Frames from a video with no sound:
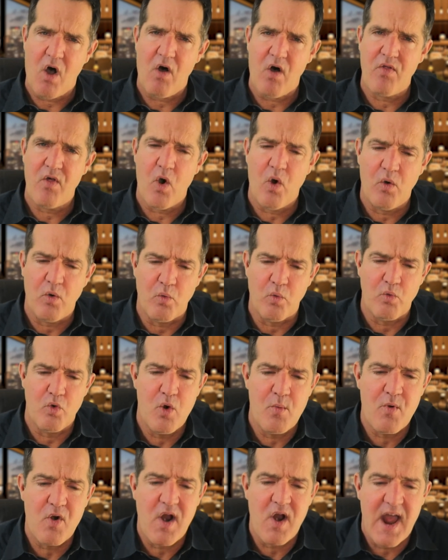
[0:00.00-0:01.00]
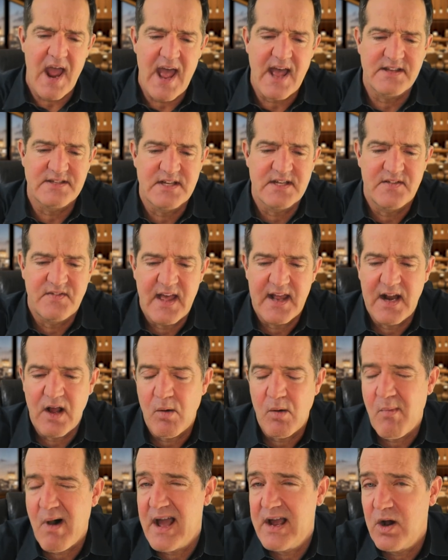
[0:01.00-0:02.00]
Although rumor has it that
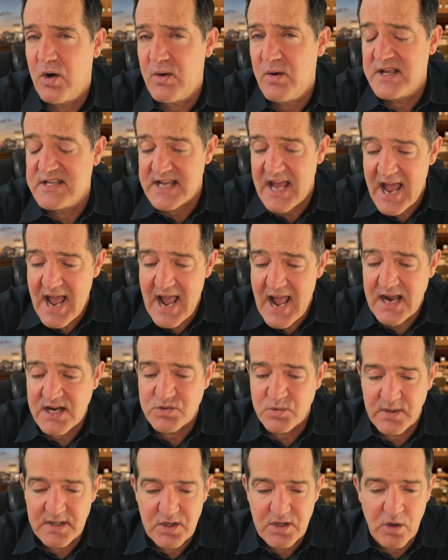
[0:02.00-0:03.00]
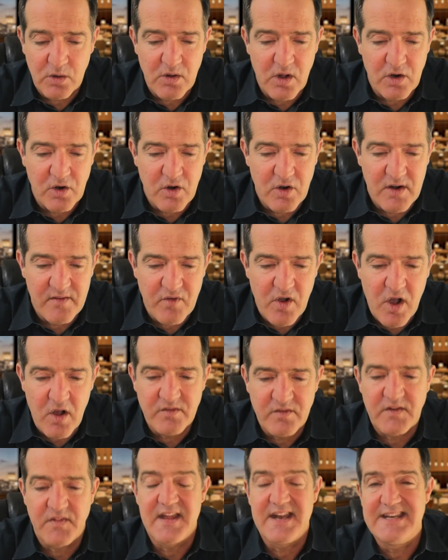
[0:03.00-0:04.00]
El Mayo is actually no longer
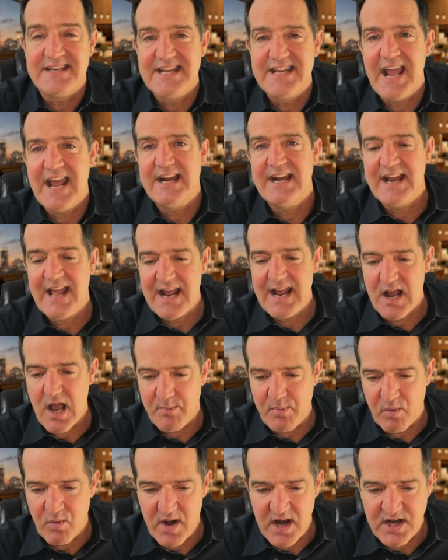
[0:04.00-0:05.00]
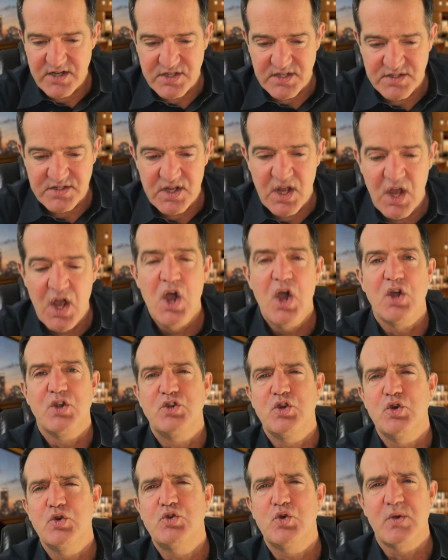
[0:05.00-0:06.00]
involved in the day to day operations
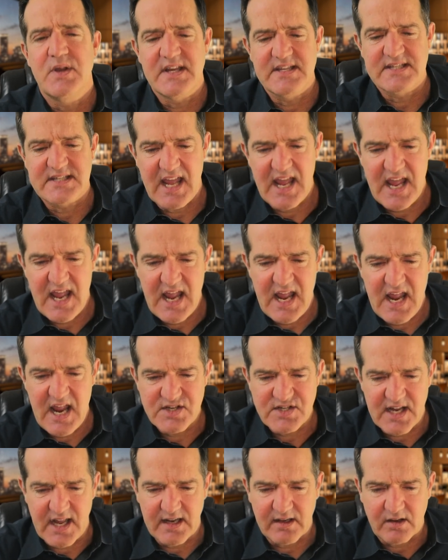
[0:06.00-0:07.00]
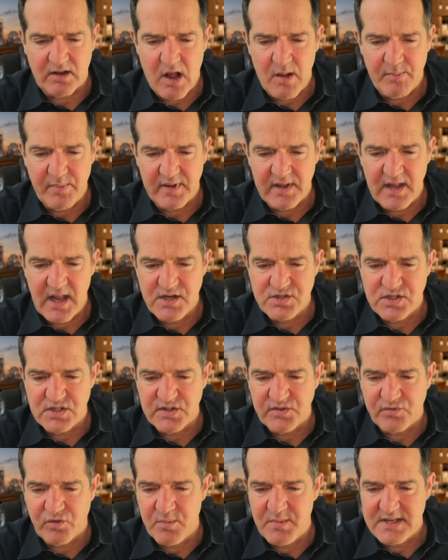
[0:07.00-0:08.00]
due to his age and
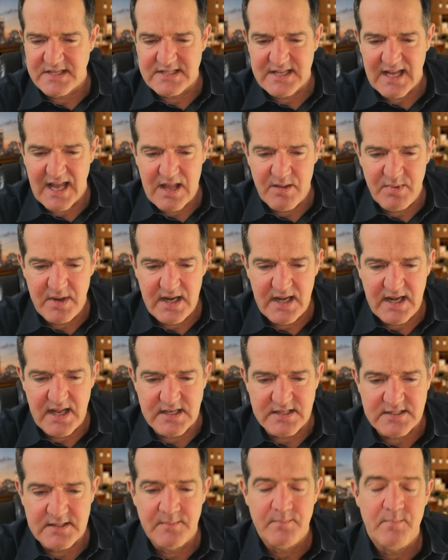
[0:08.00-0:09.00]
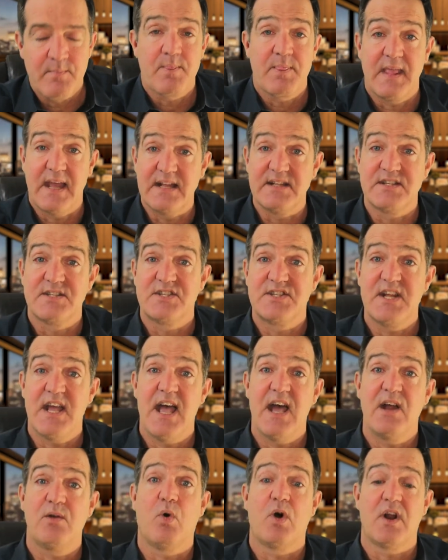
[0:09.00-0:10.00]
complications from his diabetes.
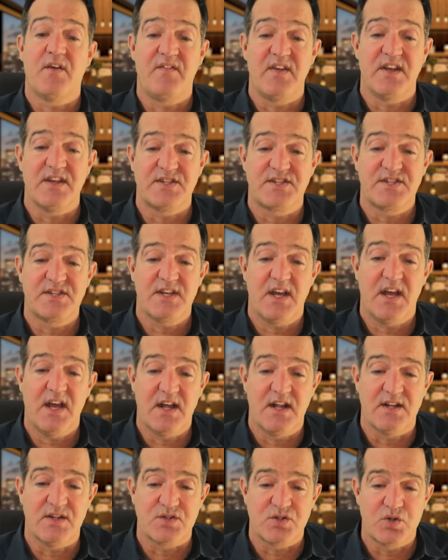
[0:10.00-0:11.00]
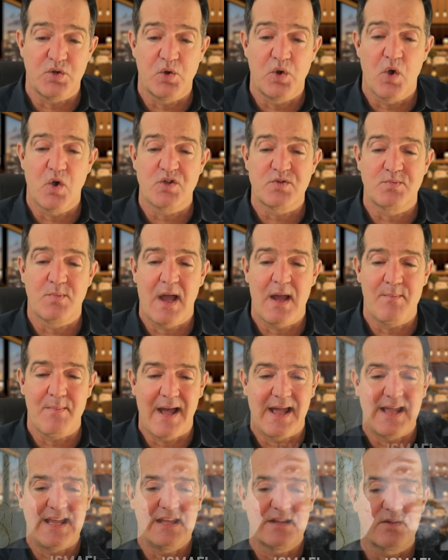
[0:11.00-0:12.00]
Instead, one of his sons, who goes by
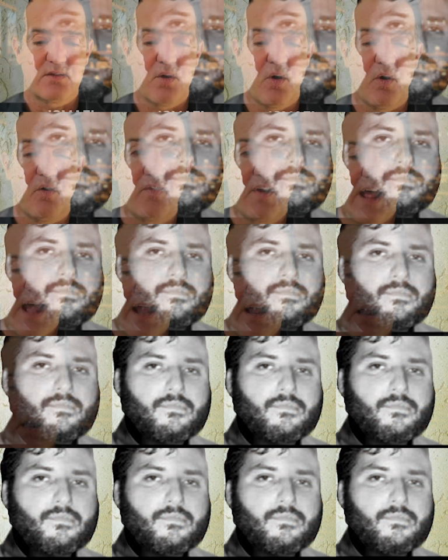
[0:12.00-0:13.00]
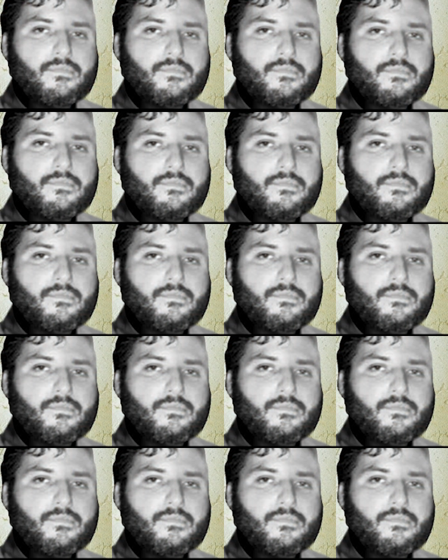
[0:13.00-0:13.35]
Mayito Flaco,